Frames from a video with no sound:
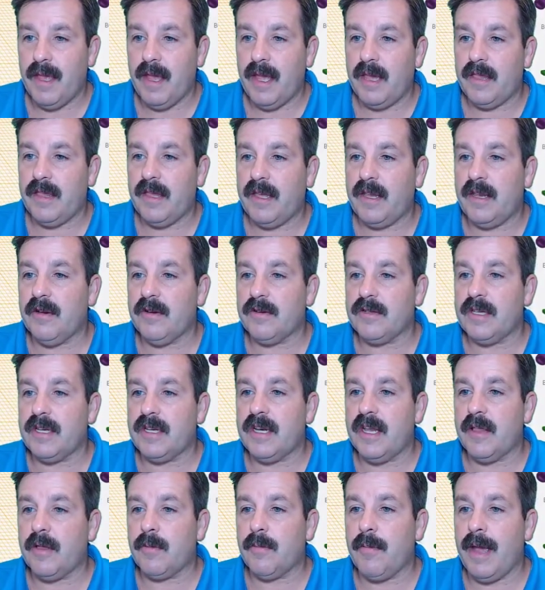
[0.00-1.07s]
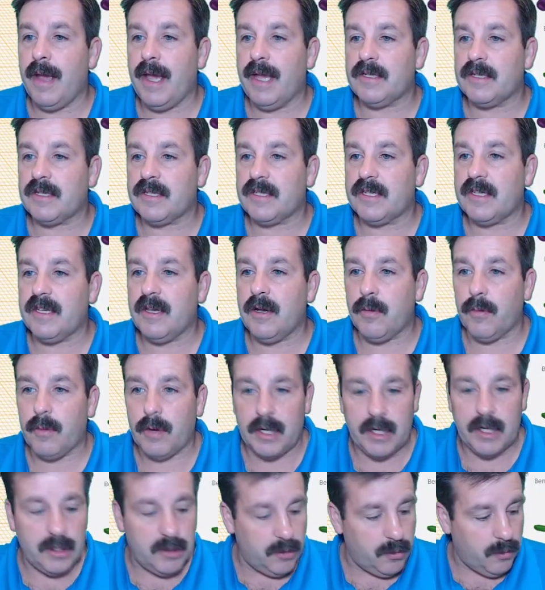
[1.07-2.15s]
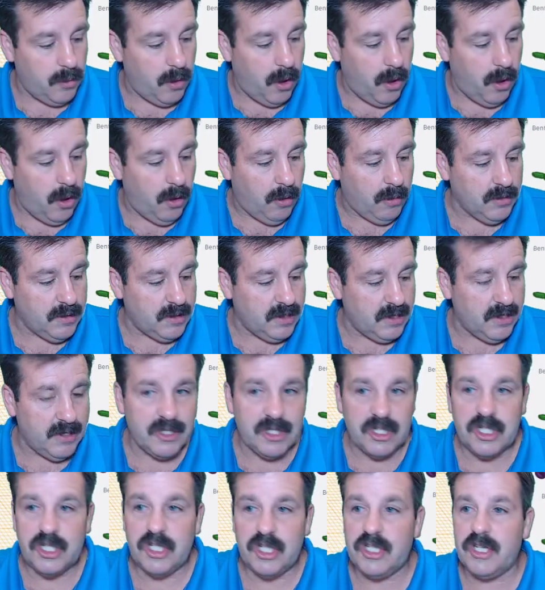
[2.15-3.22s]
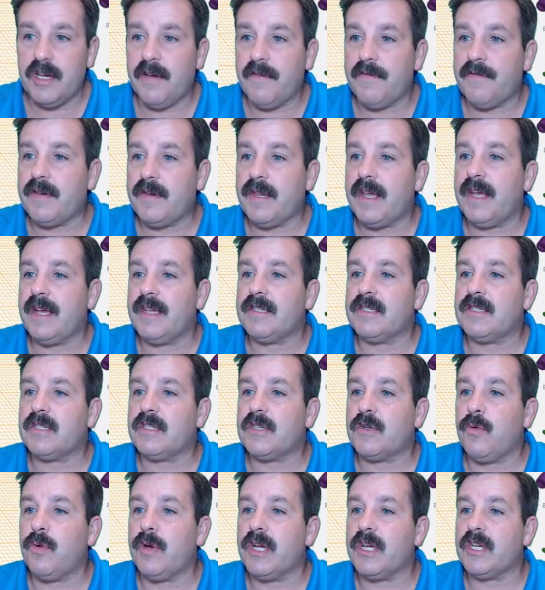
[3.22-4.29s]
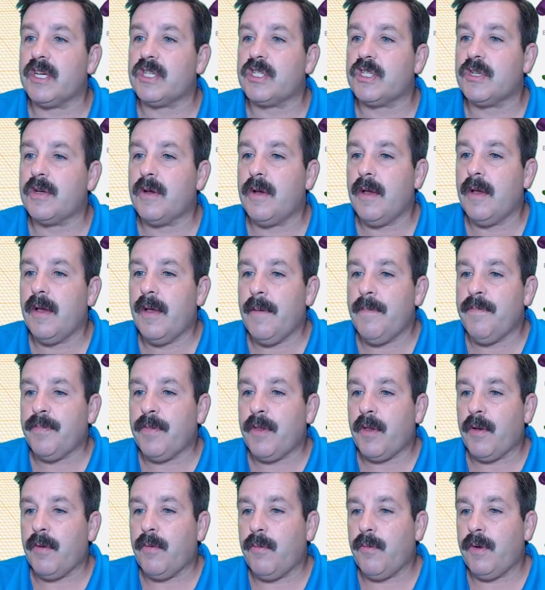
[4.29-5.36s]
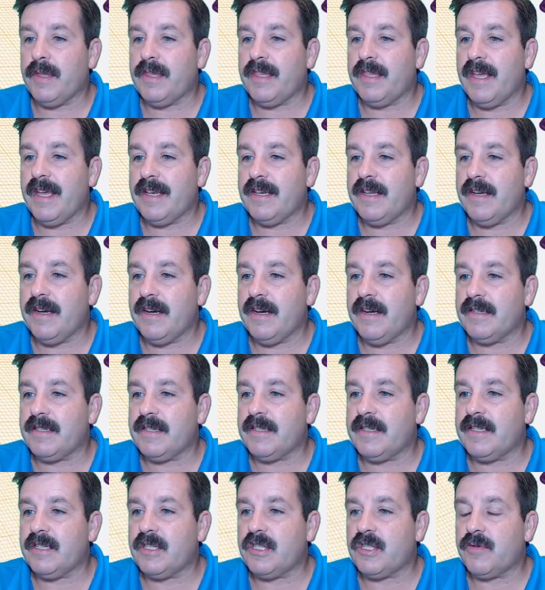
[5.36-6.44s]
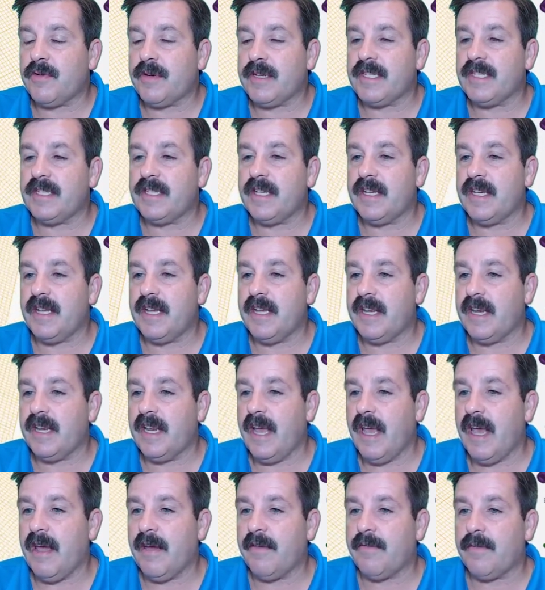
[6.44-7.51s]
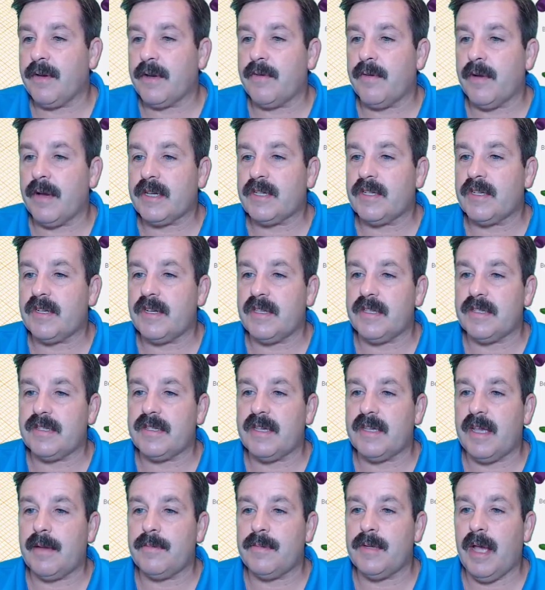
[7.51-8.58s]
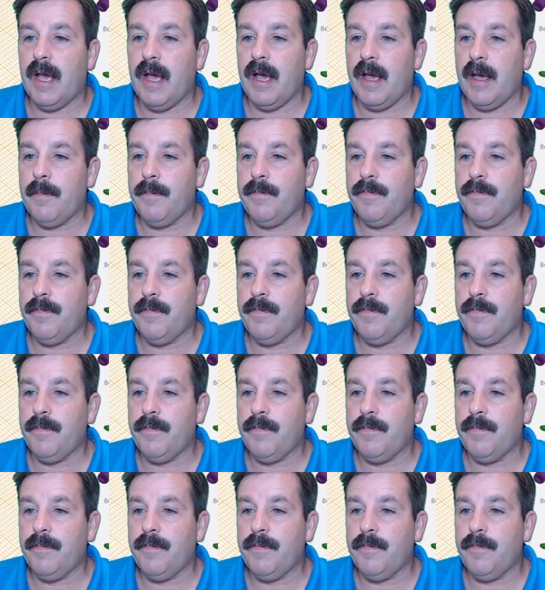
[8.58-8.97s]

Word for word: And then here's another magic skill. We're going to do Alt, Shift, and Squish. What that does is it shrinks it in every direction at the same time.